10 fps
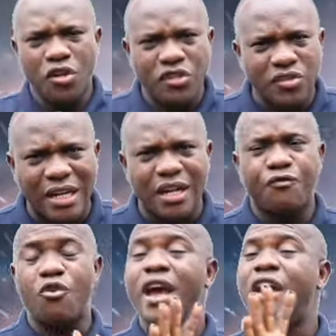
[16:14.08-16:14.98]
understand that
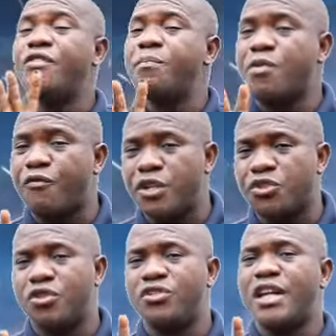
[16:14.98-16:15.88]
for every
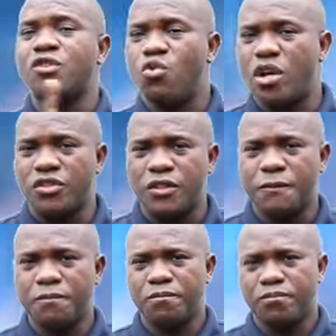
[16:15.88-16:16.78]
profession, there is what?
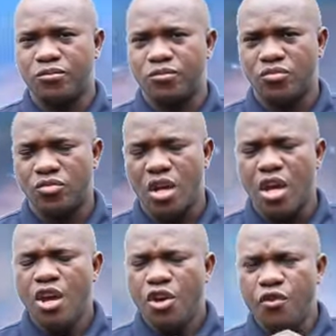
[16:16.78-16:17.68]

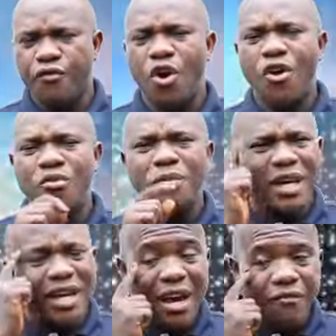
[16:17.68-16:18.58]
You've got to be
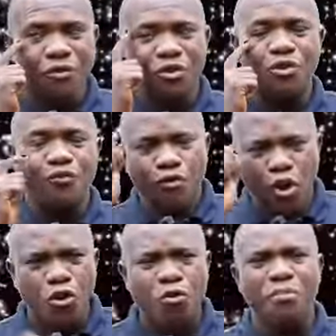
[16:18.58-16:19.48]
careful. You've
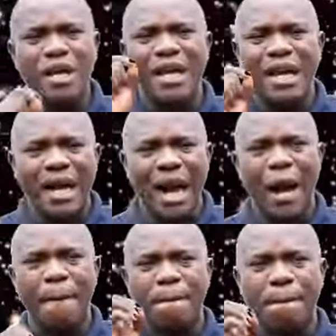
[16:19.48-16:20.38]
got to be
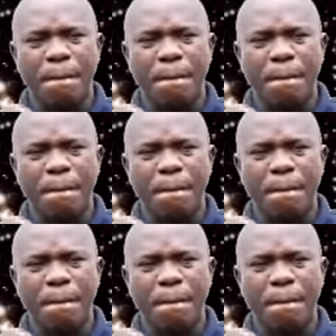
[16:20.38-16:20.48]
um,